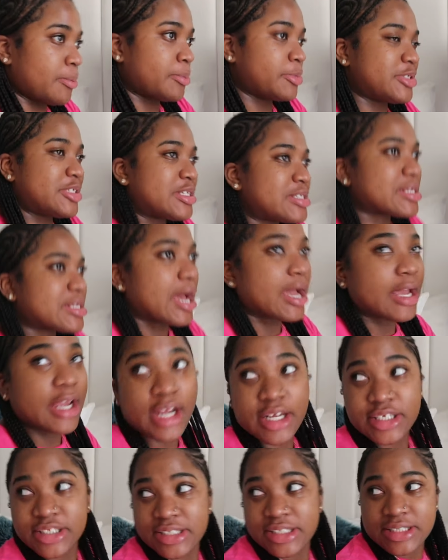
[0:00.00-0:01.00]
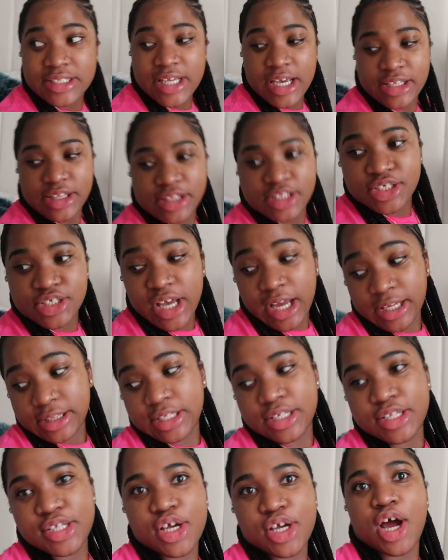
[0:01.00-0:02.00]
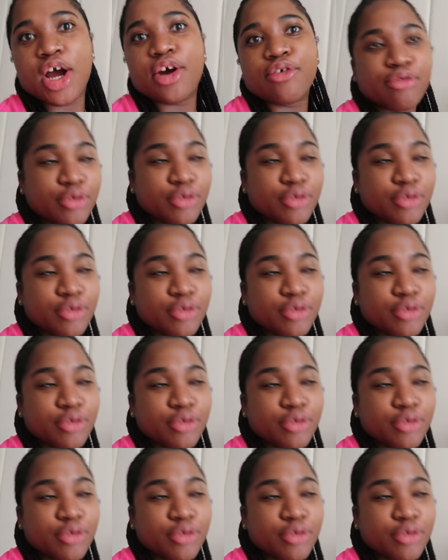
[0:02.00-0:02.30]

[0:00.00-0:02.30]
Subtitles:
We just got here and just checked into our